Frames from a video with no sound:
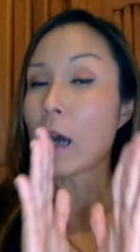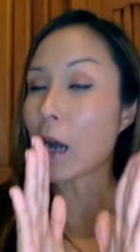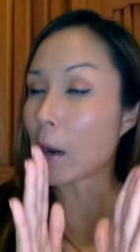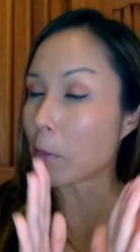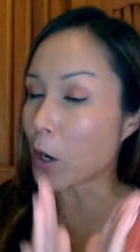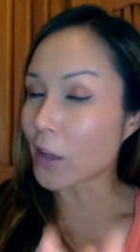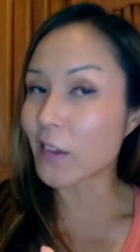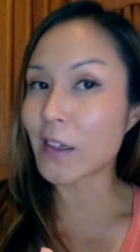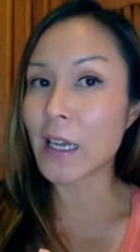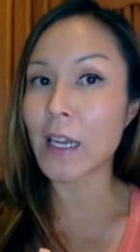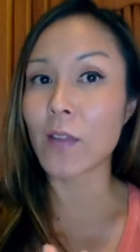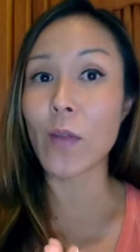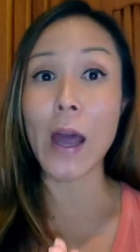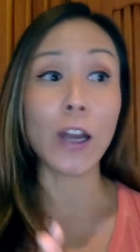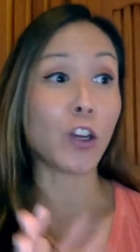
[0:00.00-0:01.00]
I'm not
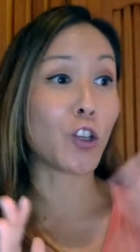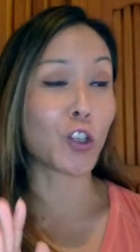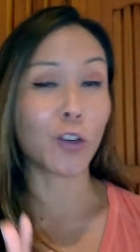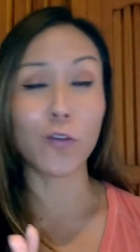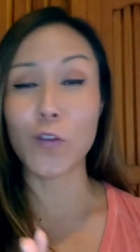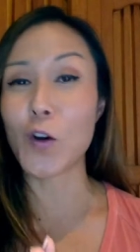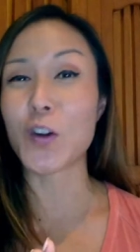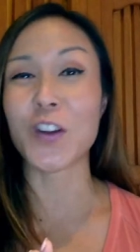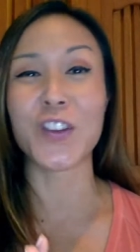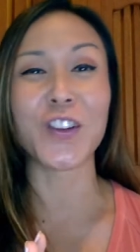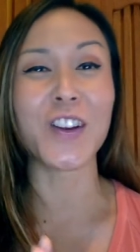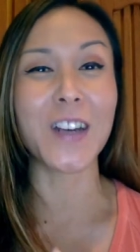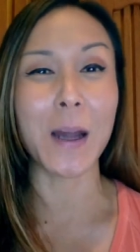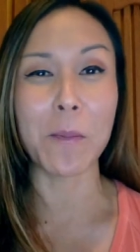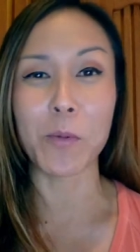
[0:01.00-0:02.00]
saying that you shouldn't focus
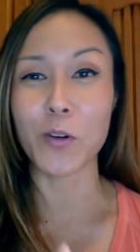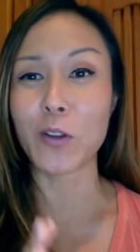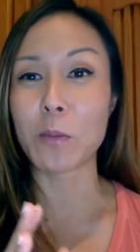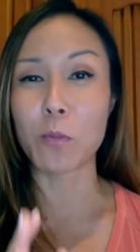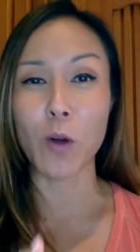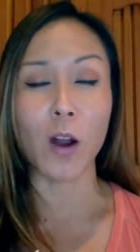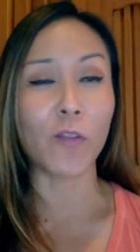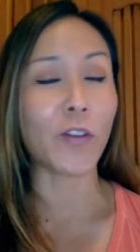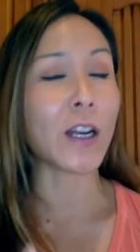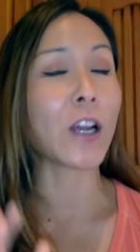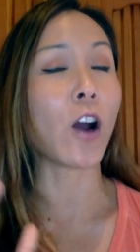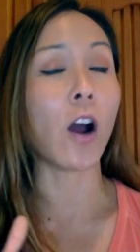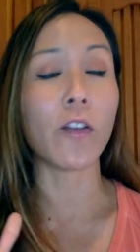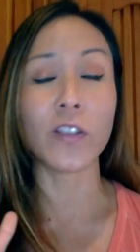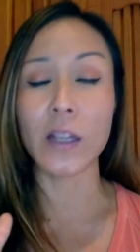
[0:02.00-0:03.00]
on numbers and
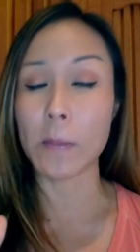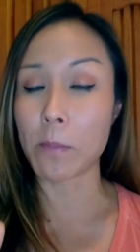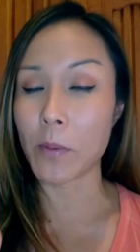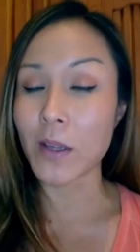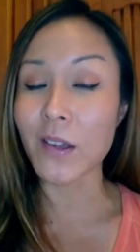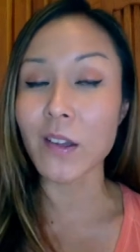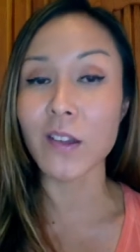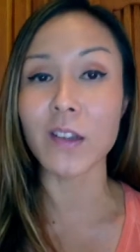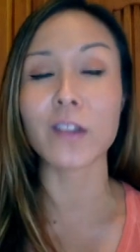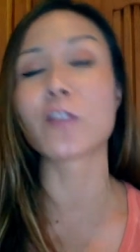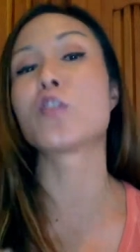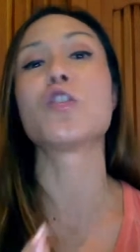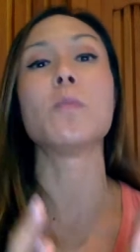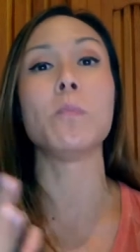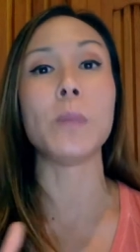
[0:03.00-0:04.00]
profiting. Obviously, businesses
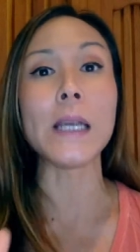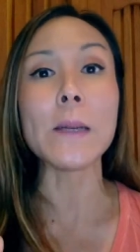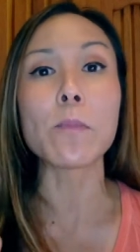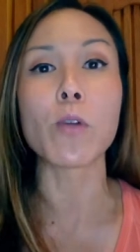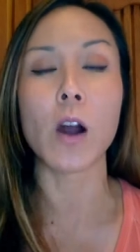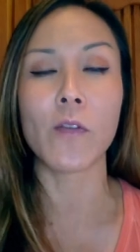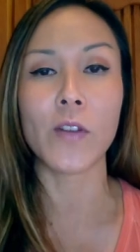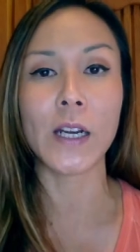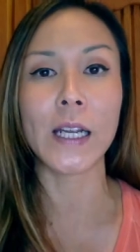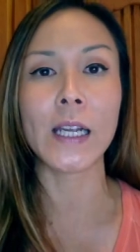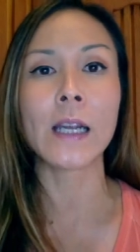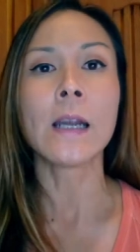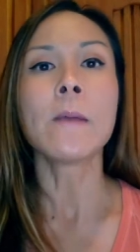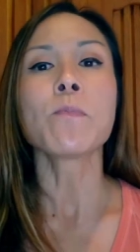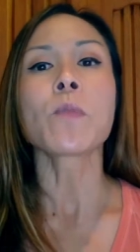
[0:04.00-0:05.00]
should be
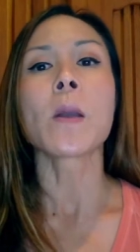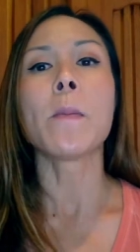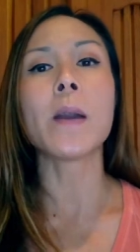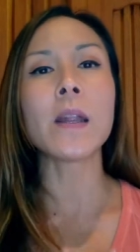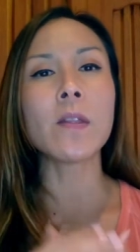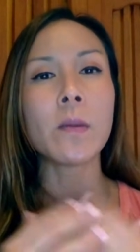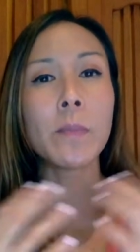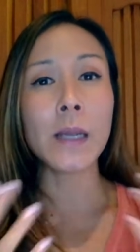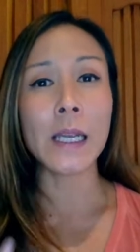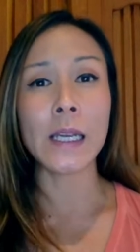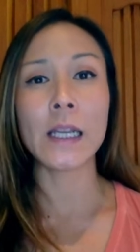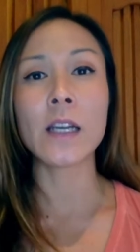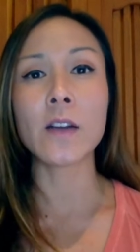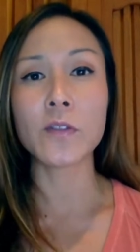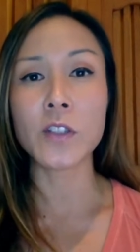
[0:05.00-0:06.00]
profiting, but in the
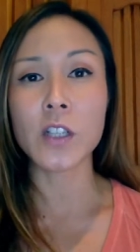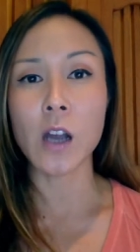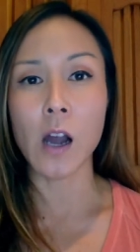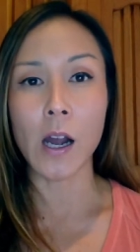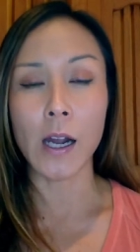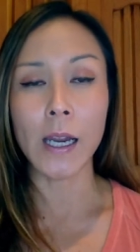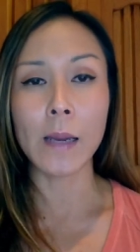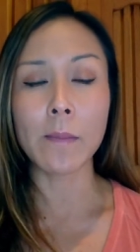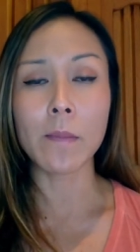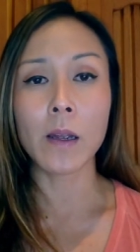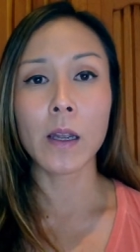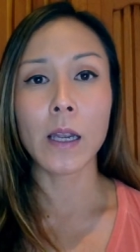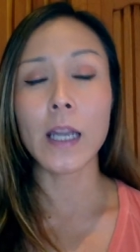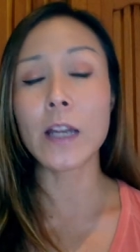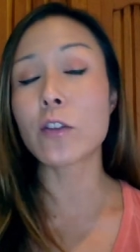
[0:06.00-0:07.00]
beginning of time,
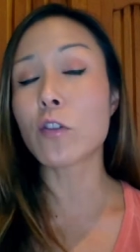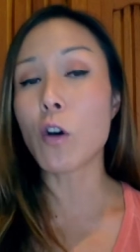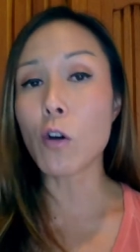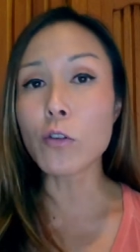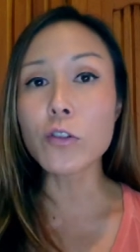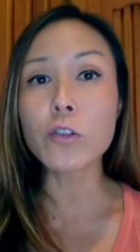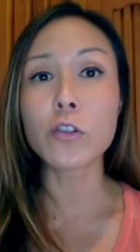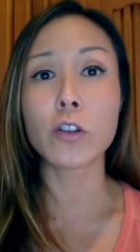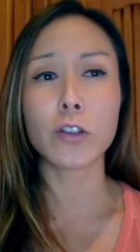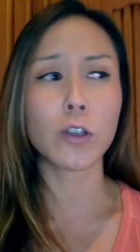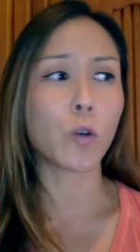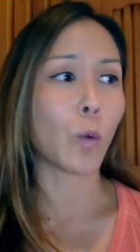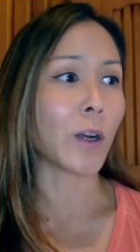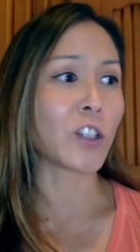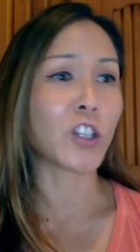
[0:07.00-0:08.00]
It is also good to
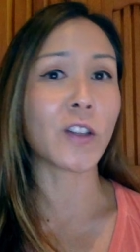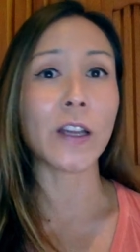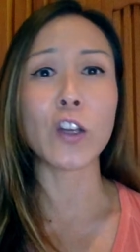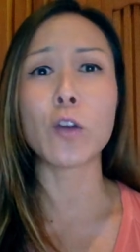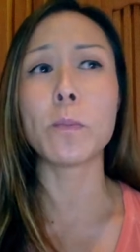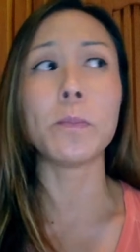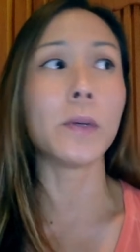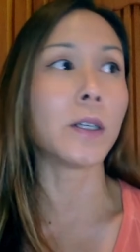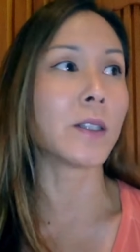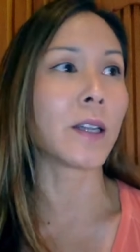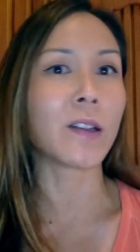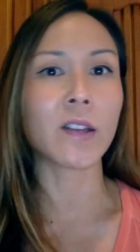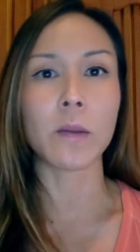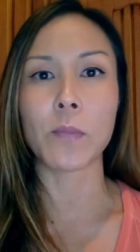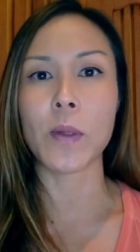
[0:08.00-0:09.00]
question that you're
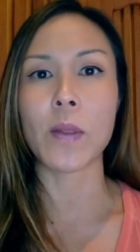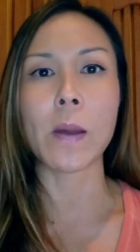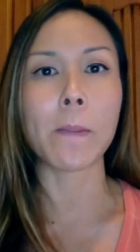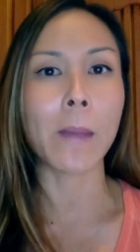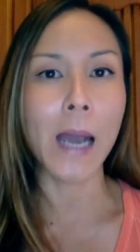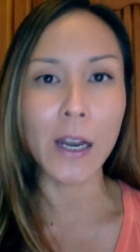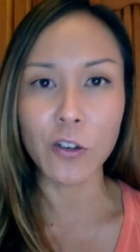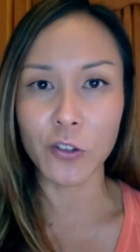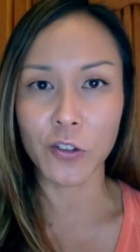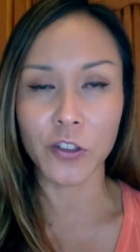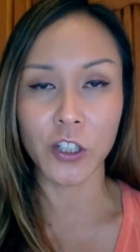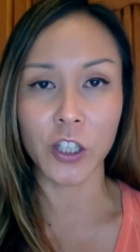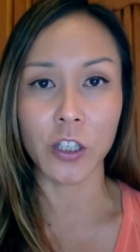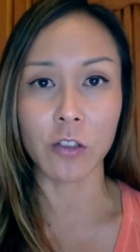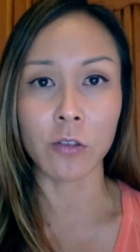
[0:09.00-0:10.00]
building something that matters
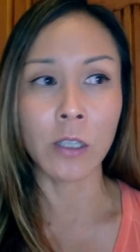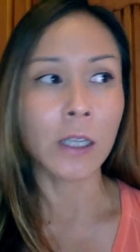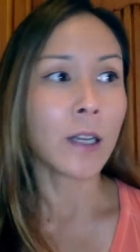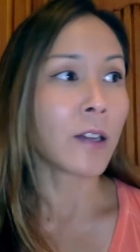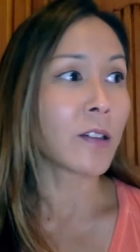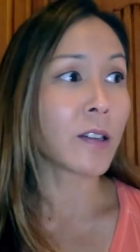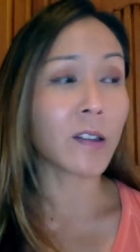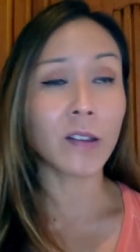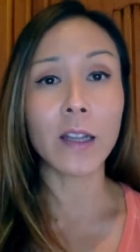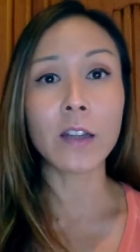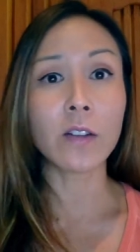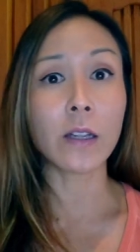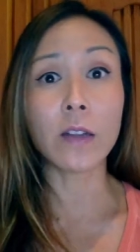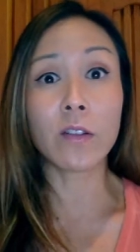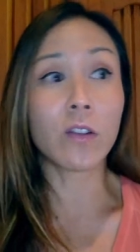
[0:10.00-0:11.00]
to you.
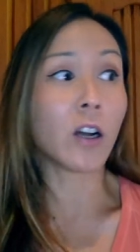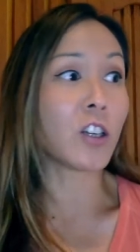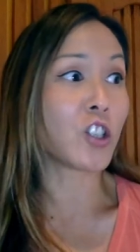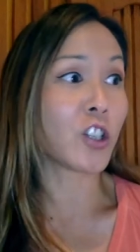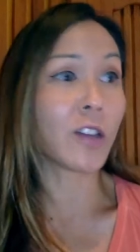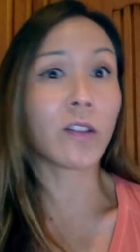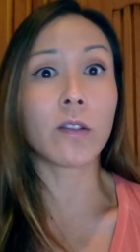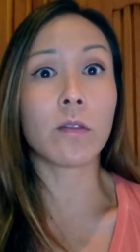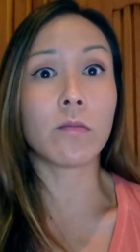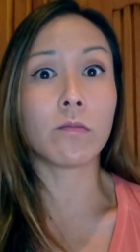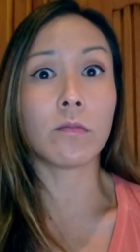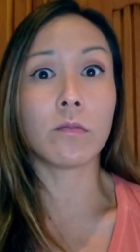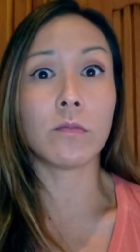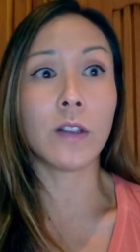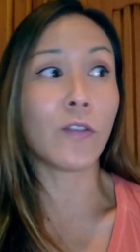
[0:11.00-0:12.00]
Success is not just
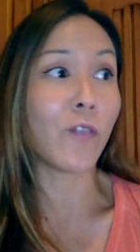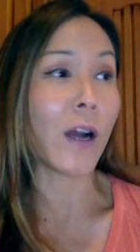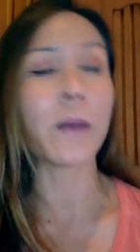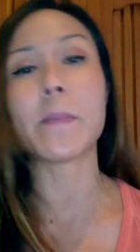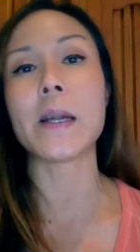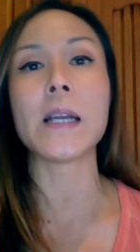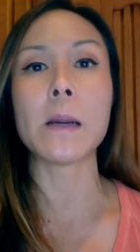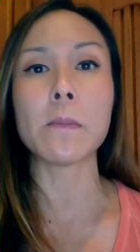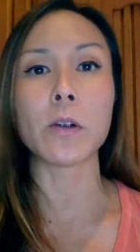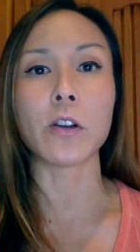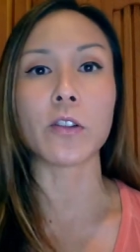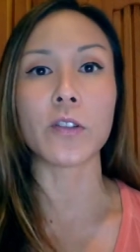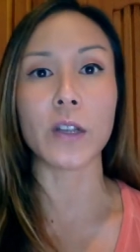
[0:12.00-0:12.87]
defined by numbers.